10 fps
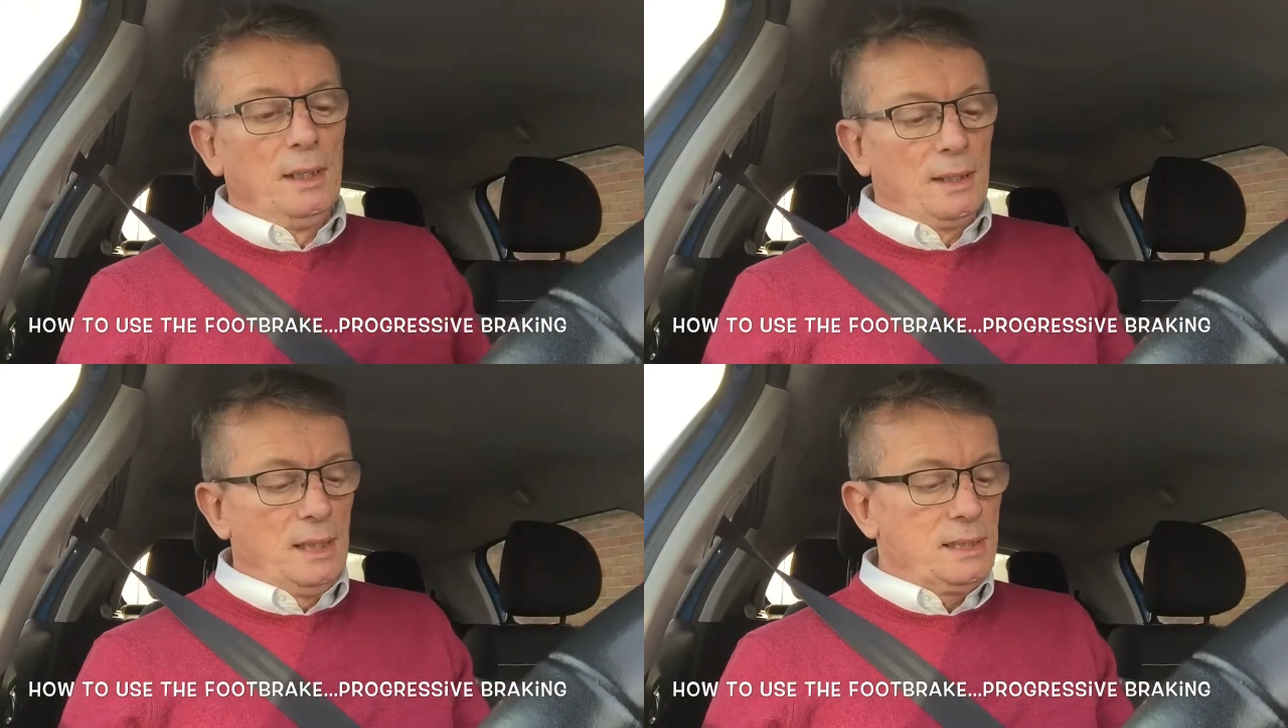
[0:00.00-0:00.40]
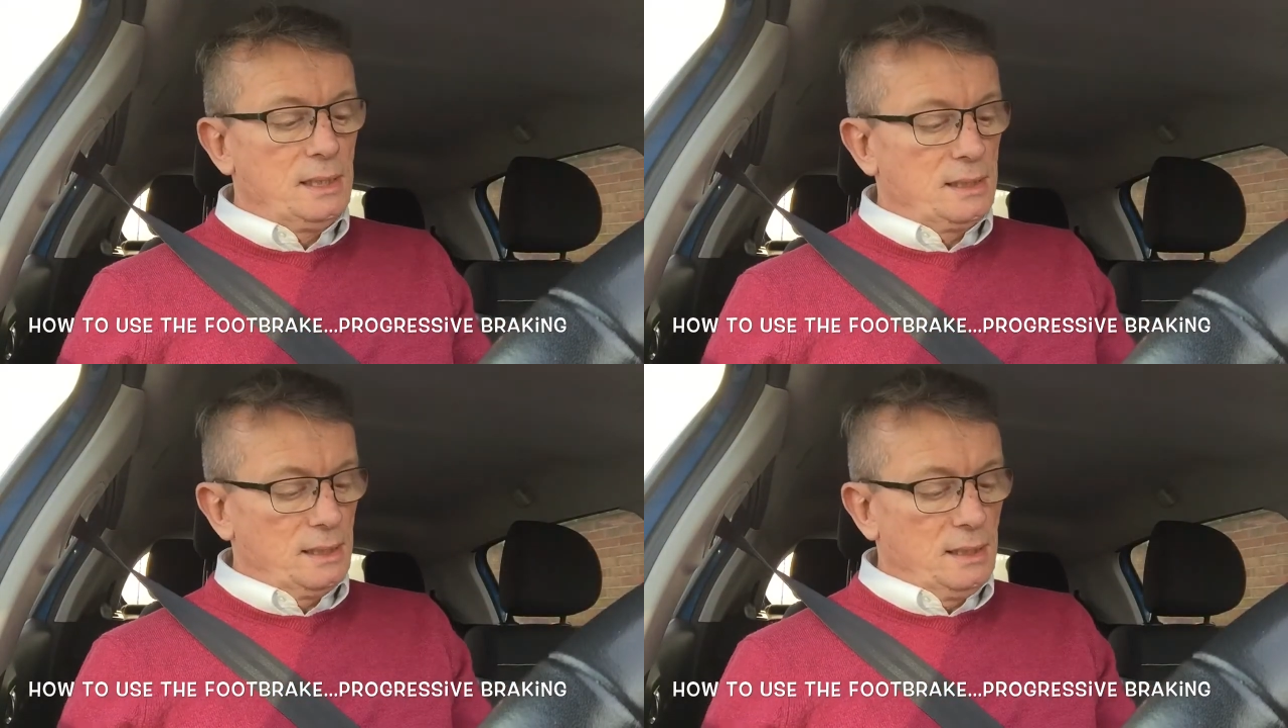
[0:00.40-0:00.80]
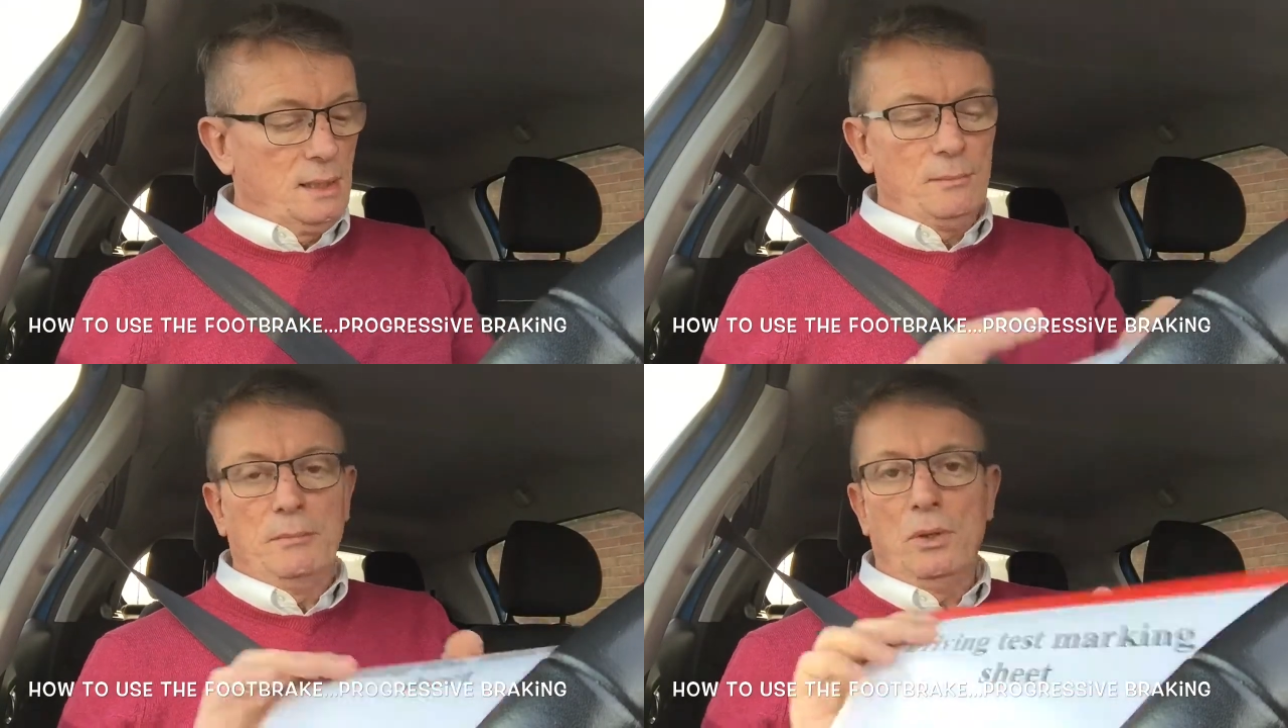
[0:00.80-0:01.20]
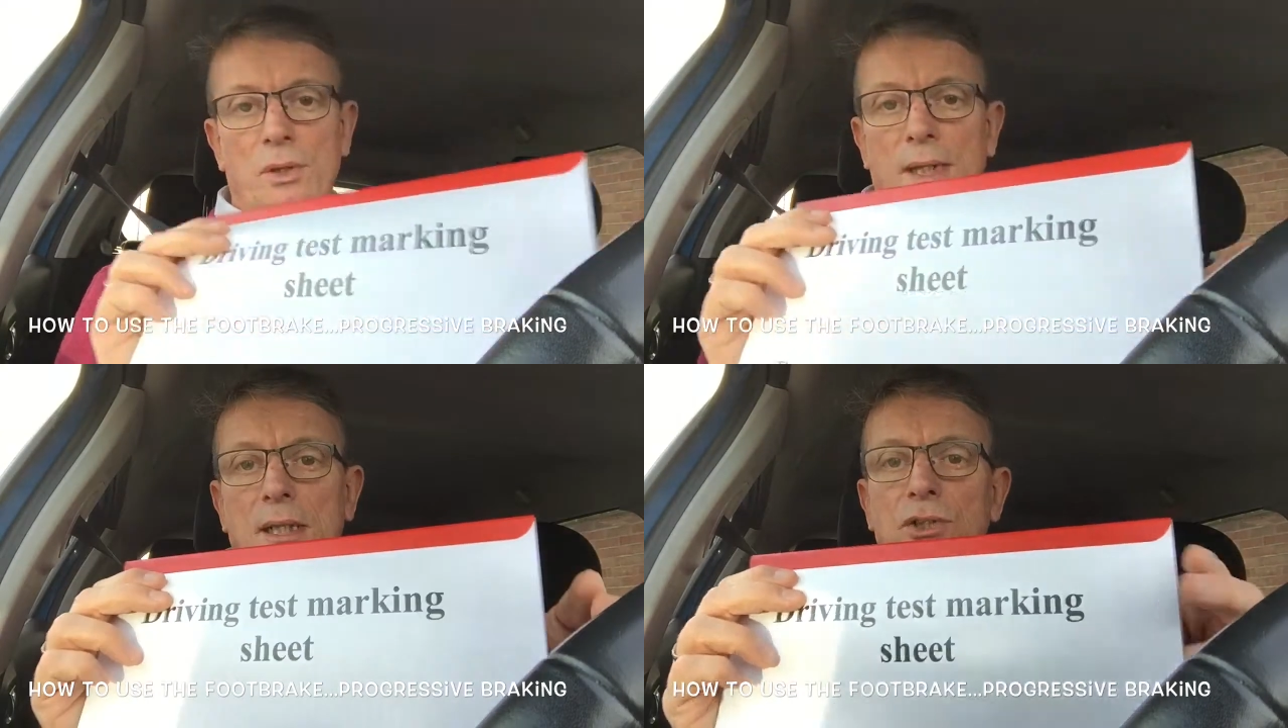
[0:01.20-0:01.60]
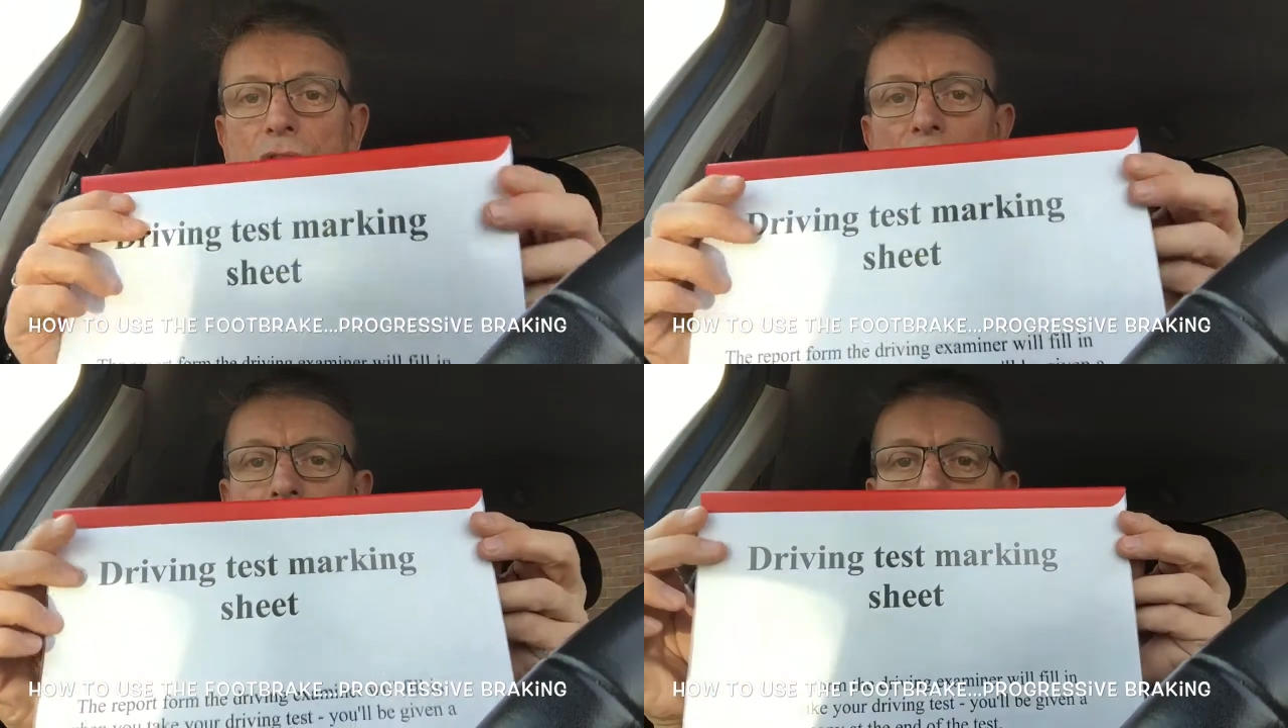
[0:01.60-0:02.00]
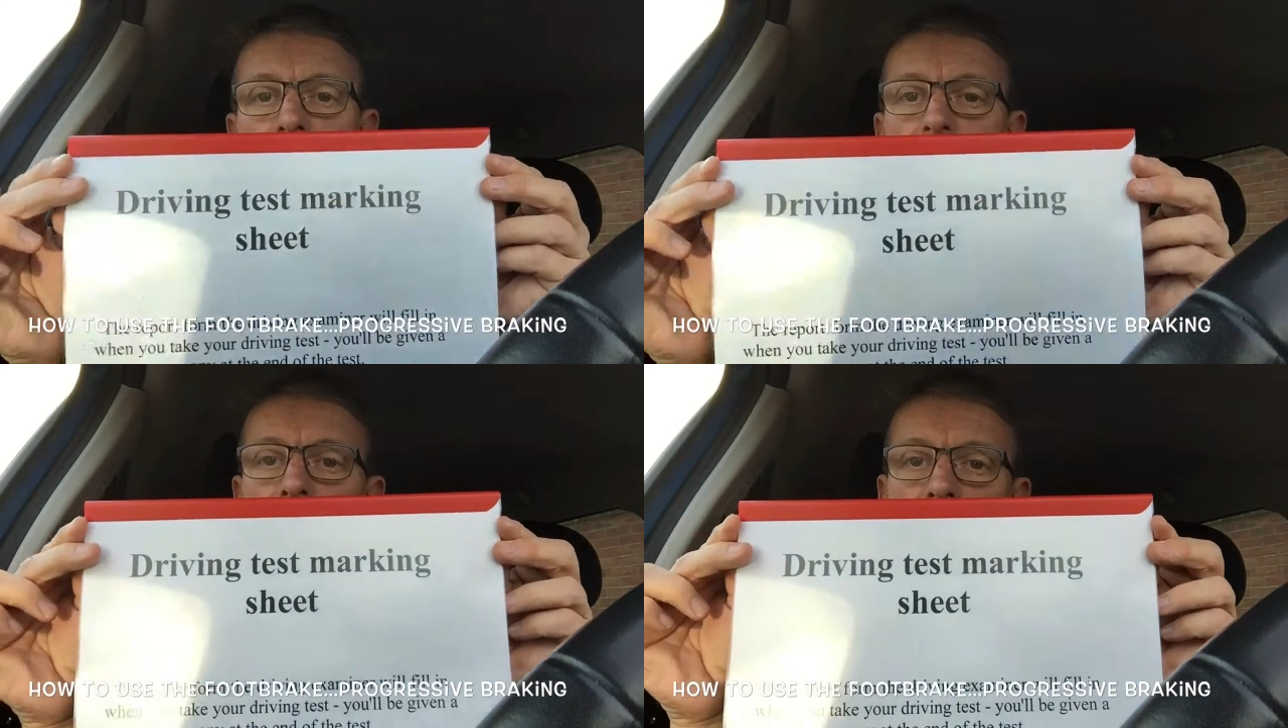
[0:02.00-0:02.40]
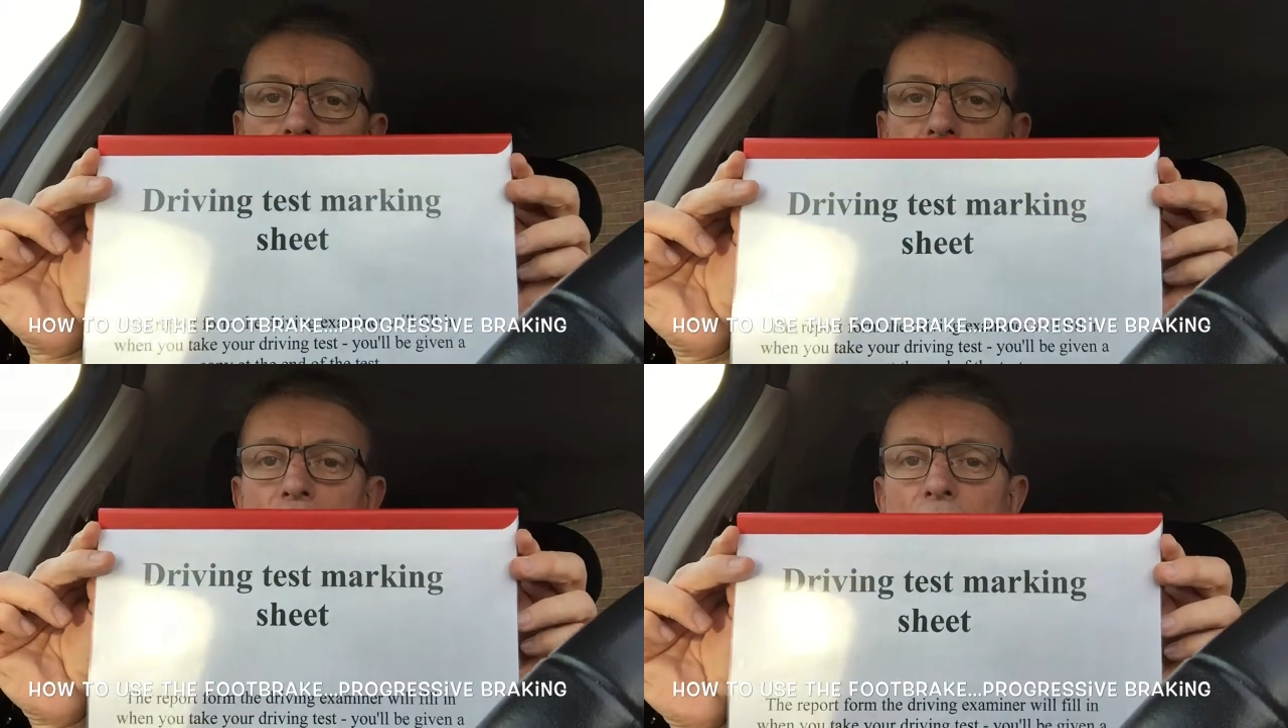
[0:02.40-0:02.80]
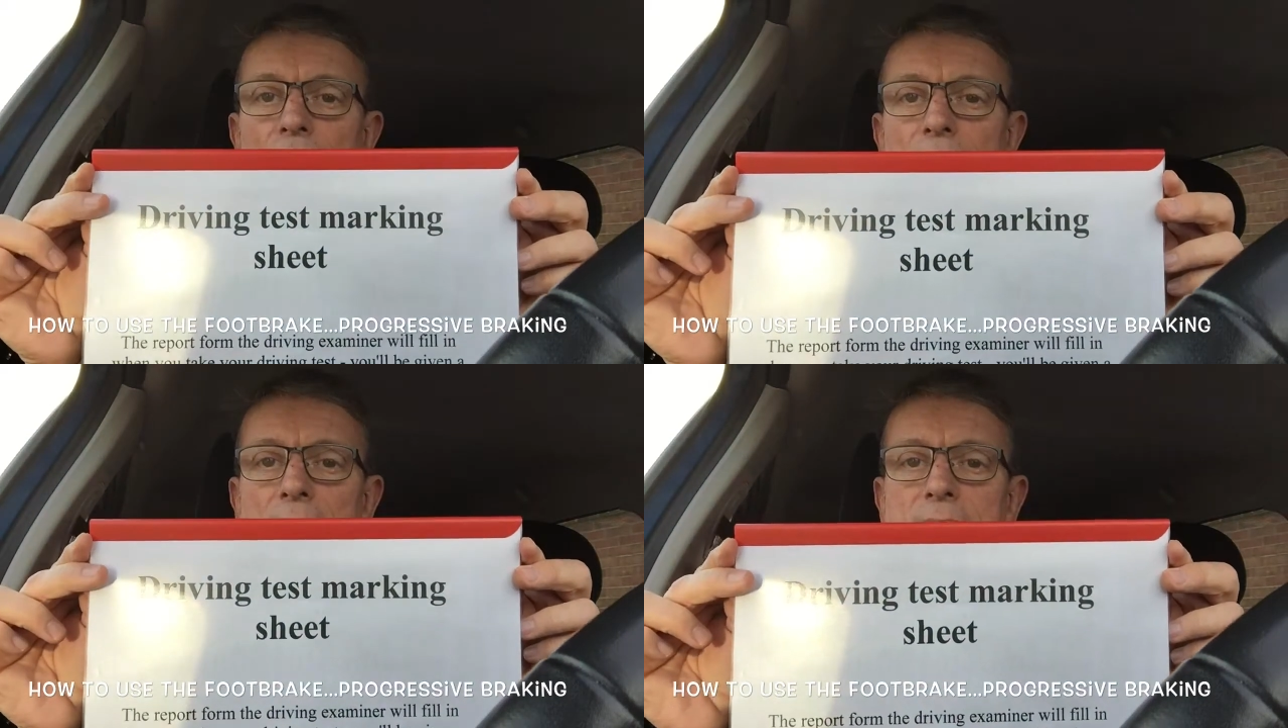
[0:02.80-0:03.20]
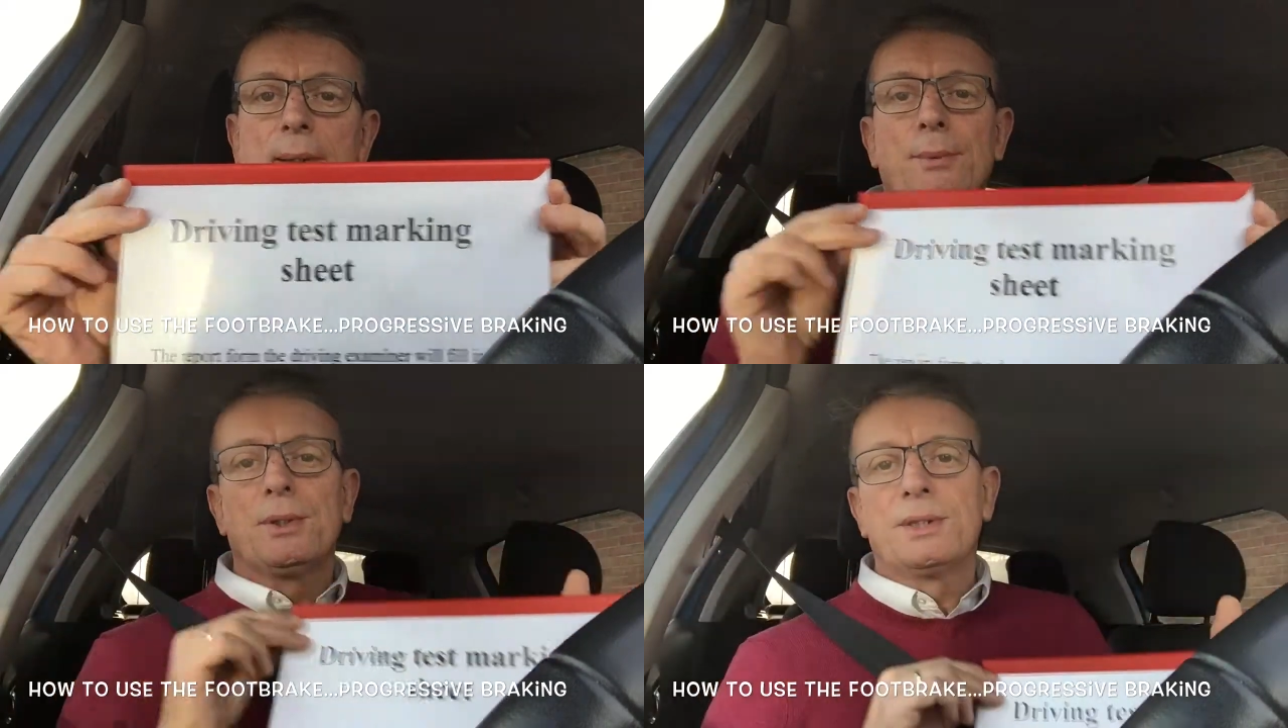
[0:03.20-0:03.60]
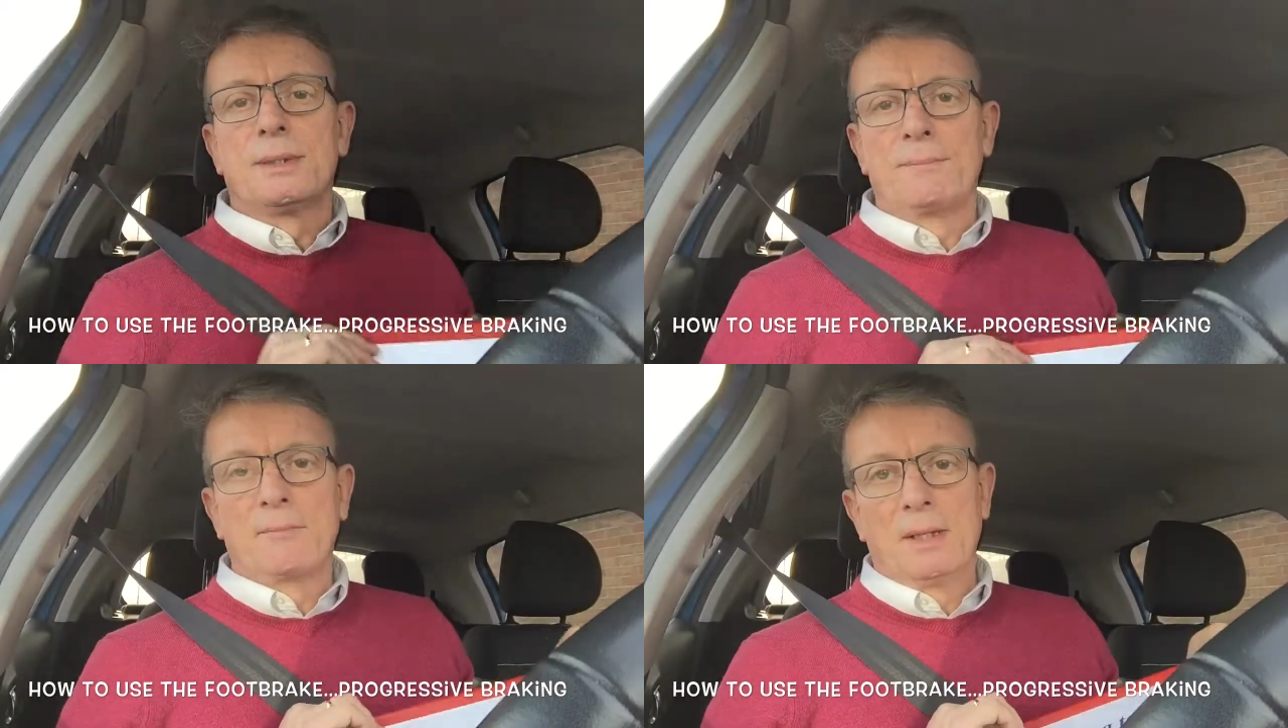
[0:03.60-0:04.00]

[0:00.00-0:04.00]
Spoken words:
This is the marking sheet for the examiners.